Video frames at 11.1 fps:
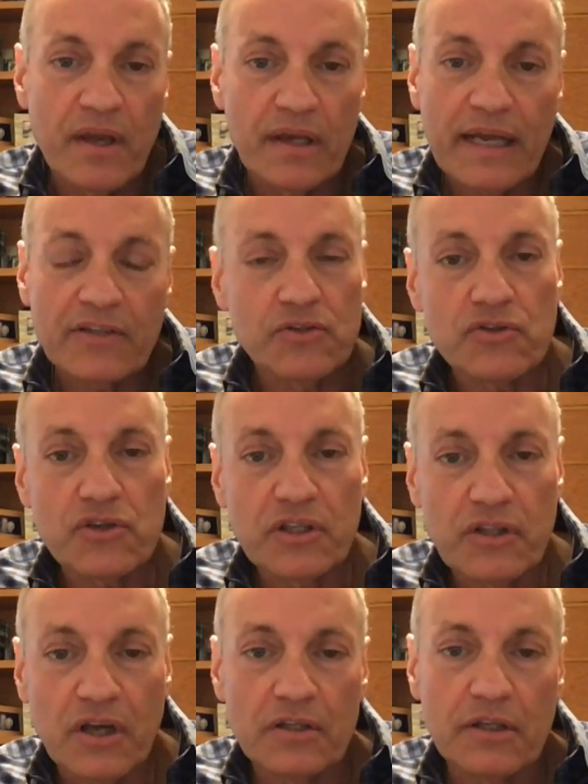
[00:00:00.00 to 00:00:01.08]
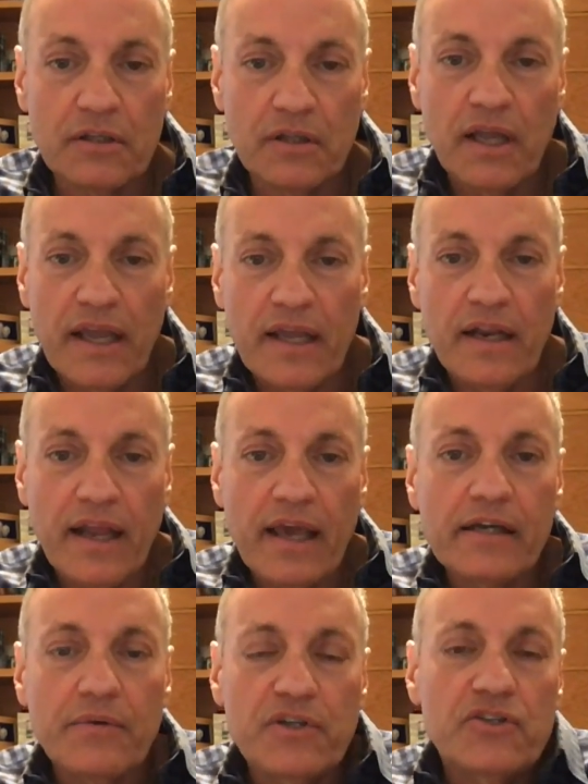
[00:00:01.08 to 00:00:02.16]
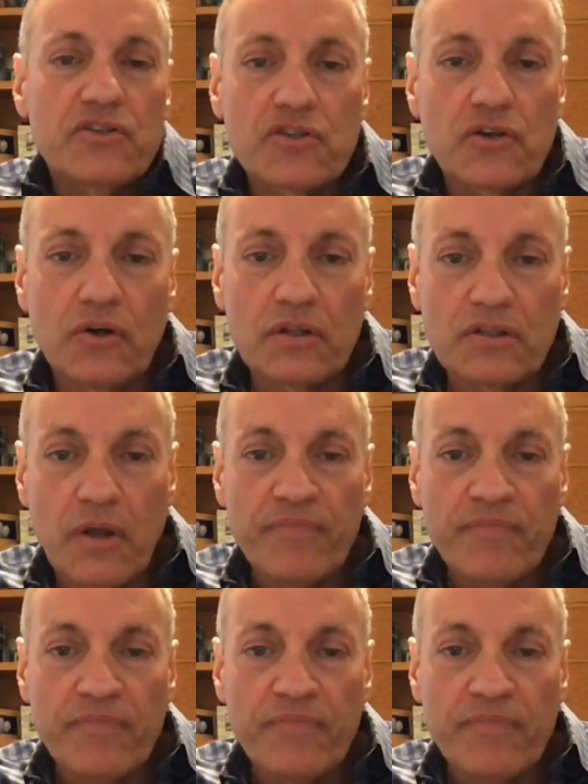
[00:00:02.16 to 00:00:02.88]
And that's usually done in an area which is called